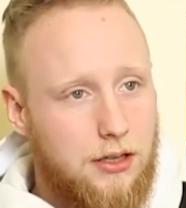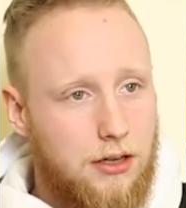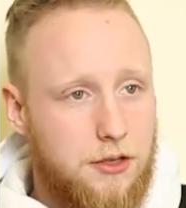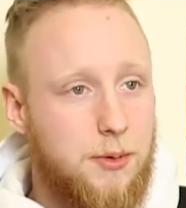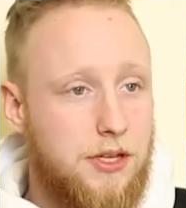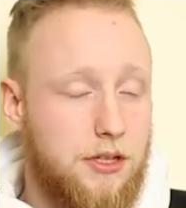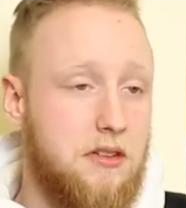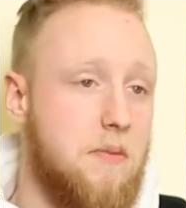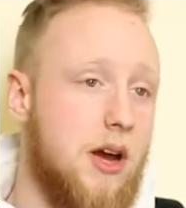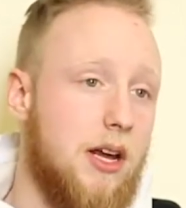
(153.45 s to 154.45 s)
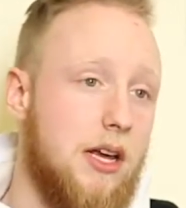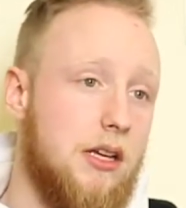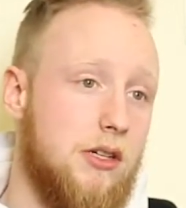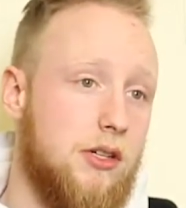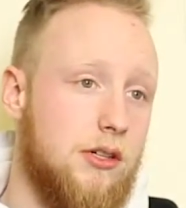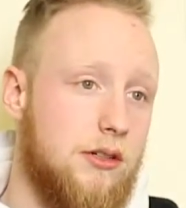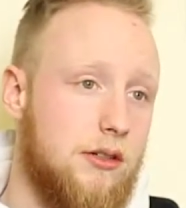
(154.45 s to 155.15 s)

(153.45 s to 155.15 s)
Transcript: especially my age.